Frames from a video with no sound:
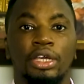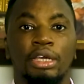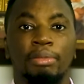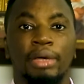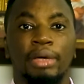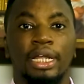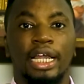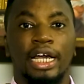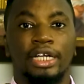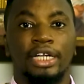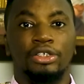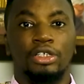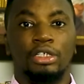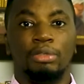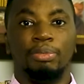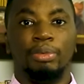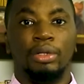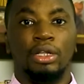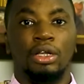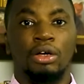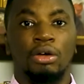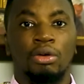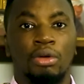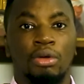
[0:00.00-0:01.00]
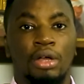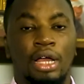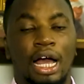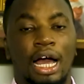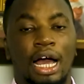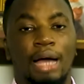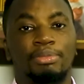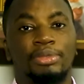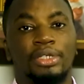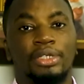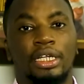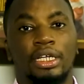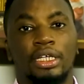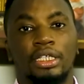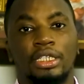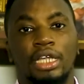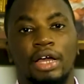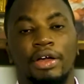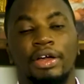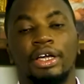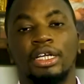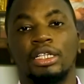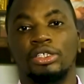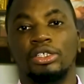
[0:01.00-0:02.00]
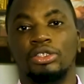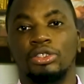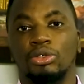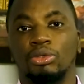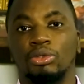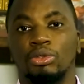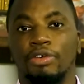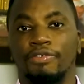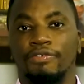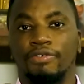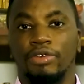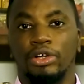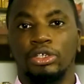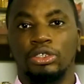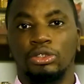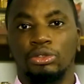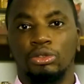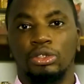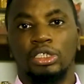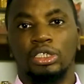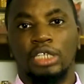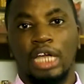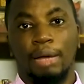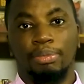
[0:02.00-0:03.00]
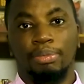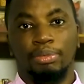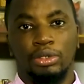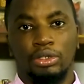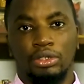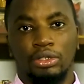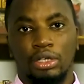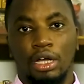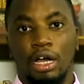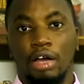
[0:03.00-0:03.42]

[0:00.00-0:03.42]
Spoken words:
email address below, I'm sending directly to you the first 3 chapters